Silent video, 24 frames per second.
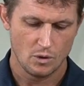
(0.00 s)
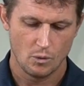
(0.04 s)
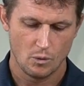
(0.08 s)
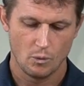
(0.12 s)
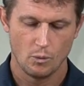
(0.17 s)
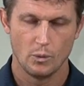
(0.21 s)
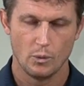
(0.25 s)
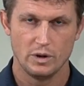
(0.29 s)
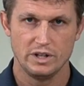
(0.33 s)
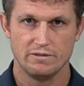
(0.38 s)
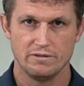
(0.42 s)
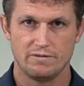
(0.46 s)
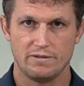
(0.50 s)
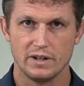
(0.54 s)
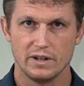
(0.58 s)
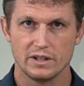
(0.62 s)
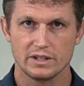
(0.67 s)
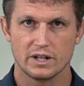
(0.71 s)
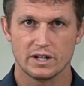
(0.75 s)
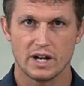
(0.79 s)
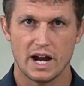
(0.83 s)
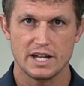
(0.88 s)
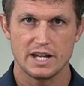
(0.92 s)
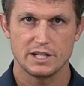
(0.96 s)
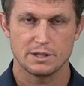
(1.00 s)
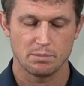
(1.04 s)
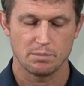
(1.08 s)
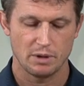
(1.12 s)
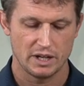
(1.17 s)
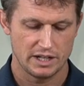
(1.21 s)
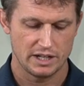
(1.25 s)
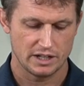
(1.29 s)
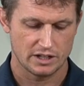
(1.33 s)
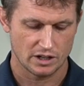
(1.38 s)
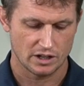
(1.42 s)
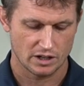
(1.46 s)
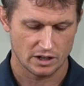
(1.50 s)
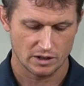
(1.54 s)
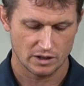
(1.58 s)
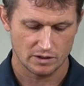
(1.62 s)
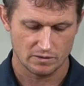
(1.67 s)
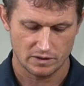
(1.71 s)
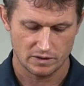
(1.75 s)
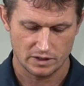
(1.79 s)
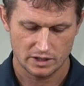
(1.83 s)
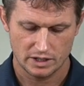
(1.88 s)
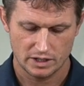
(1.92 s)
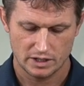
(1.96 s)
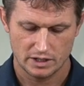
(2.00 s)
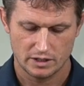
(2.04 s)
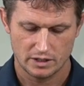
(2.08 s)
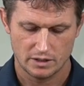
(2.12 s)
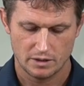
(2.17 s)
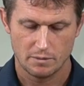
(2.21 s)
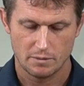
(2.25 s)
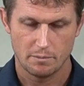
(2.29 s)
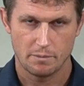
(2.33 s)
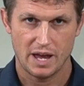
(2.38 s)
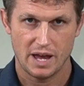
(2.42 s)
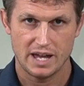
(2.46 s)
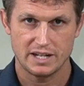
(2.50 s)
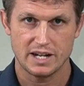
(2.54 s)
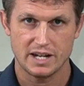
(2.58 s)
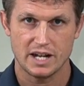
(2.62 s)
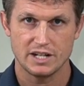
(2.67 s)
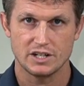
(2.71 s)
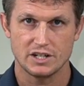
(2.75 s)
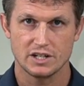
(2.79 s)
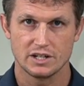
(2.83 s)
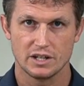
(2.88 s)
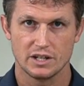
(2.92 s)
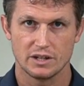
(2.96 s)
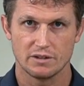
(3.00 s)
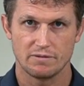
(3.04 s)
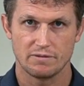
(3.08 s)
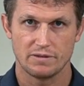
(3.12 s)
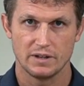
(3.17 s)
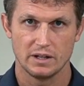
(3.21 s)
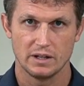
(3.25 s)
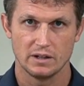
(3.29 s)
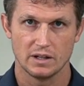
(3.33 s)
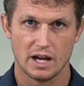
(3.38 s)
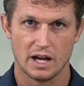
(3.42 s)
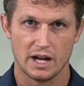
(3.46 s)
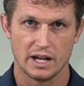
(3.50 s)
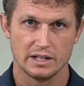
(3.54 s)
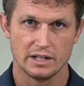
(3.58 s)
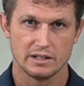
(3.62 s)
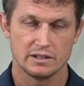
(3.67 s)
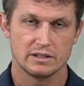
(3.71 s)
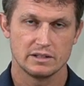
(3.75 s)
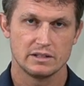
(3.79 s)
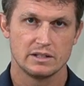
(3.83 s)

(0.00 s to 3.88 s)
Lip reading: When you fill your IcePlate Curve, pay attention to the fill line.